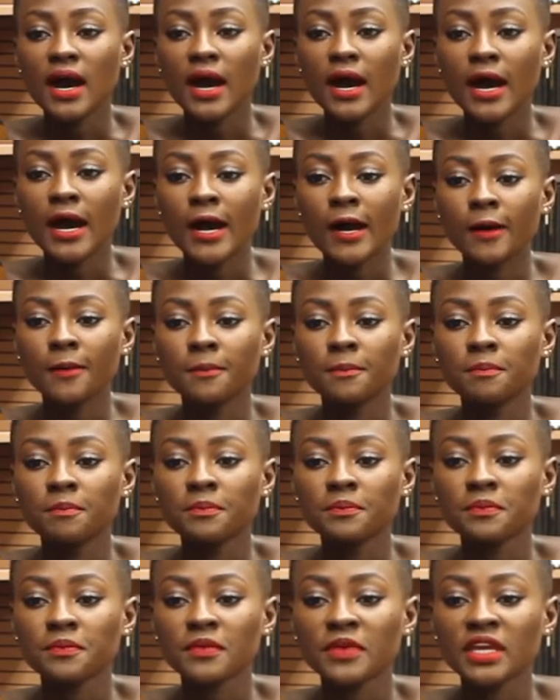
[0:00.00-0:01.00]
Um,
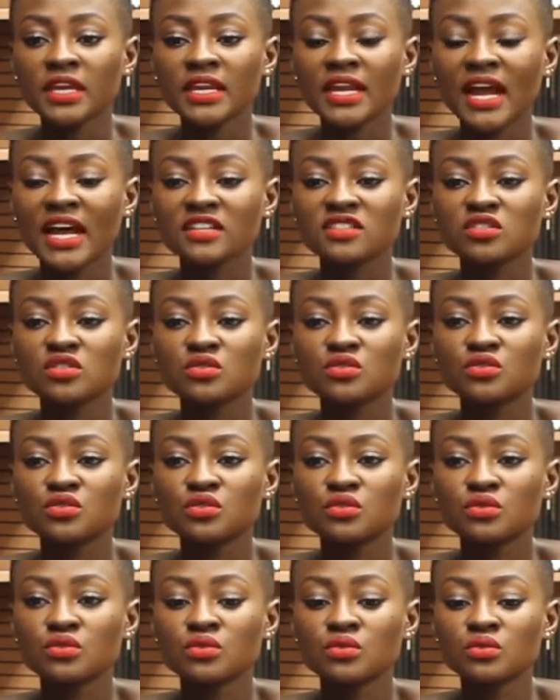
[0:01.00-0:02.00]
it has to
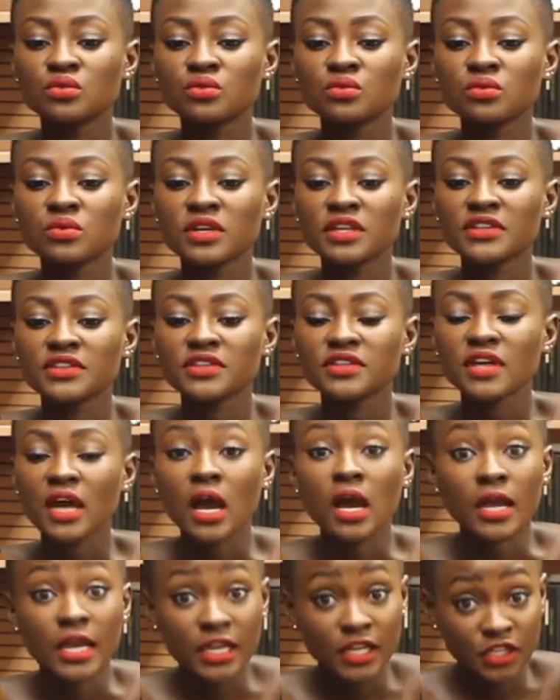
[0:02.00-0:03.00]
do with
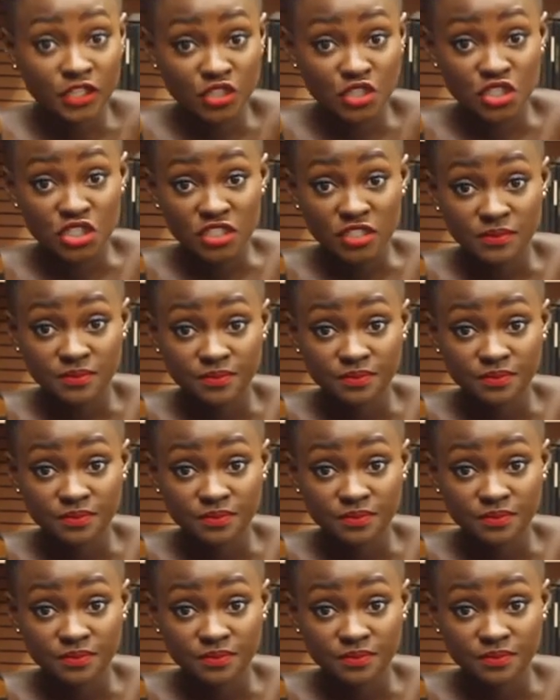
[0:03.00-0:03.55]
our energy.